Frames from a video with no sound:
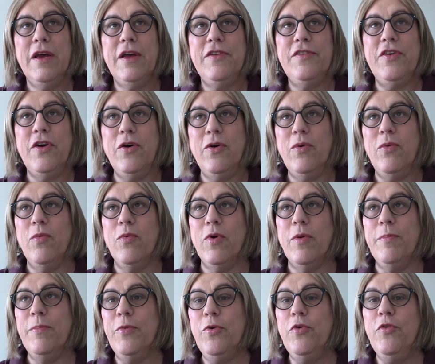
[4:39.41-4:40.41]
So we're
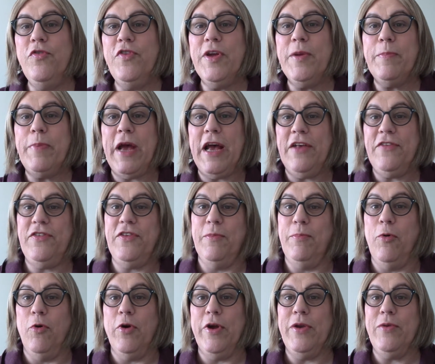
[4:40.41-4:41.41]
moving past the
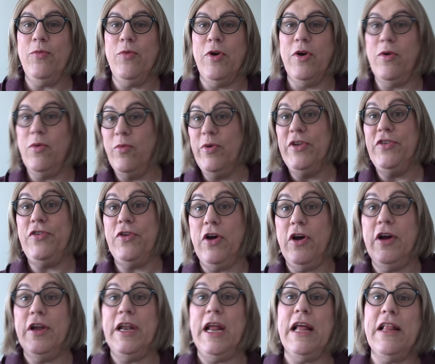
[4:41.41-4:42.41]
point where we
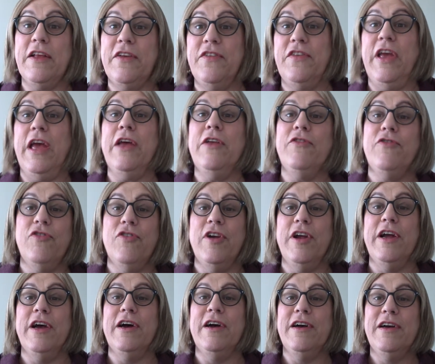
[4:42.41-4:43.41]
saw in
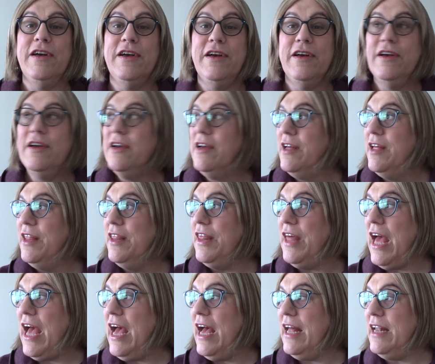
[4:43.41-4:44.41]
Alexandria
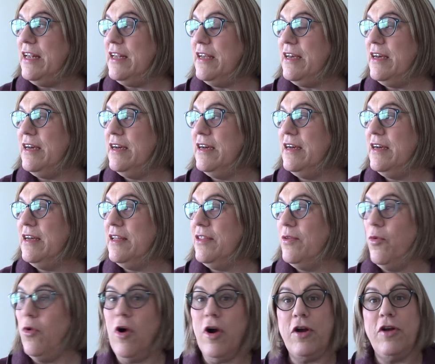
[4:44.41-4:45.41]
that uh, the
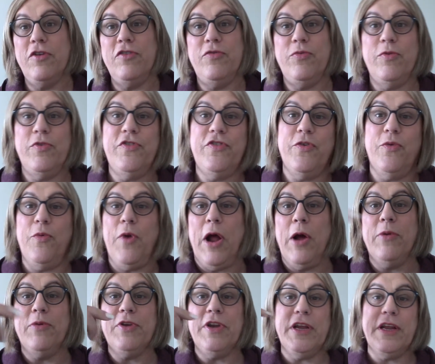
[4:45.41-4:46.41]
walkers were
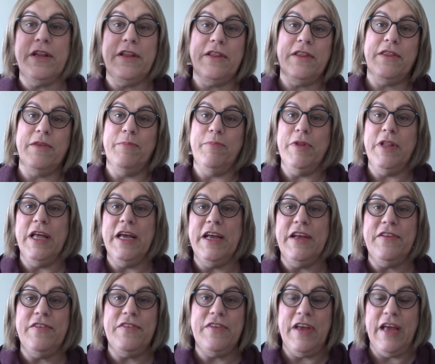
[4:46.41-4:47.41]
surrounding the
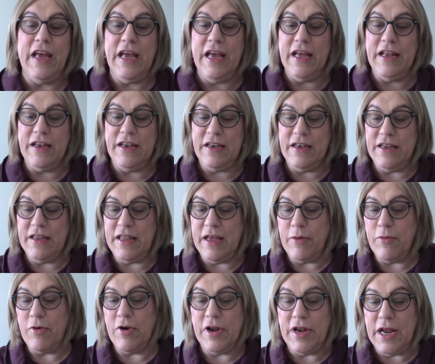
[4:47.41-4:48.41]
place and they
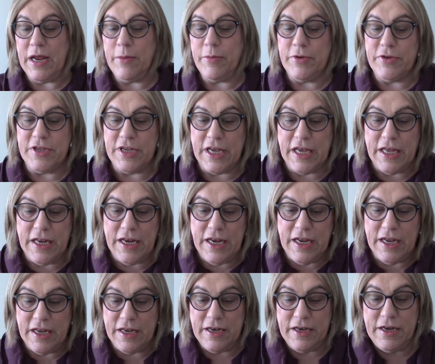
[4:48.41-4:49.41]
were unable to get
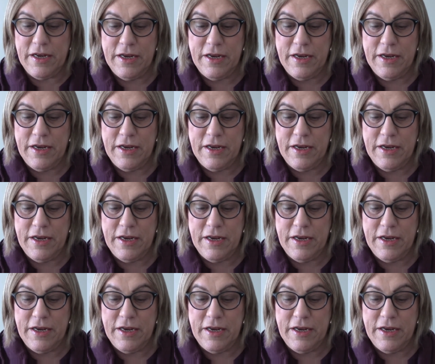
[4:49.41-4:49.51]
in,